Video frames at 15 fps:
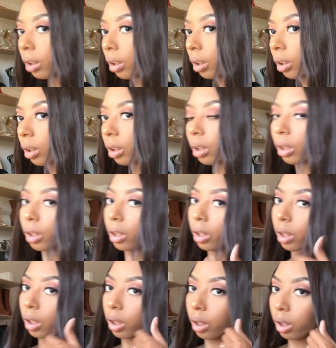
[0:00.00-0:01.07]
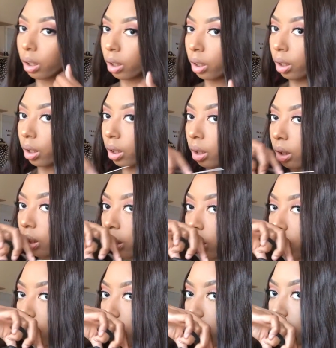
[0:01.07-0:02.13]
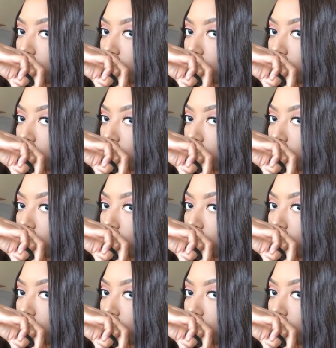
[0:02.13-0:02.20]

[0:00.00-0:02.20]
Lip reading: Nobody speaks.